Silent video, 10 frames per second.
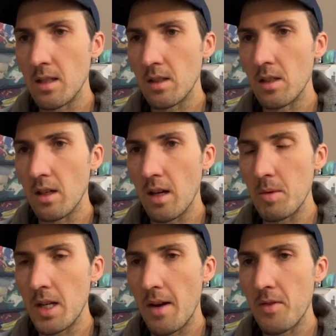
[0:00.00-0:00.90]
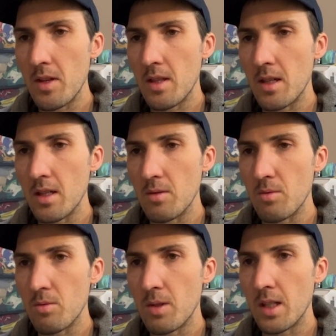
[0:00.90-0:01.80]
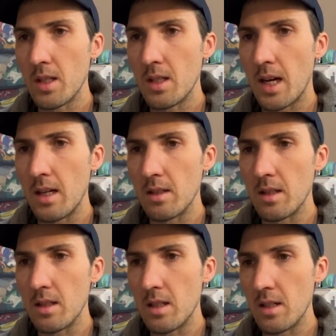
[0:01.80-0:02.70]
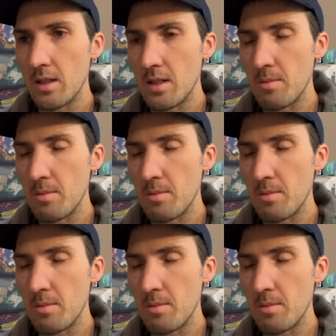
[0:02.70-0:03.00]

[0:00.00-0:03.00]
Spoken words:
the look. I mean, everything is really dialed in here. These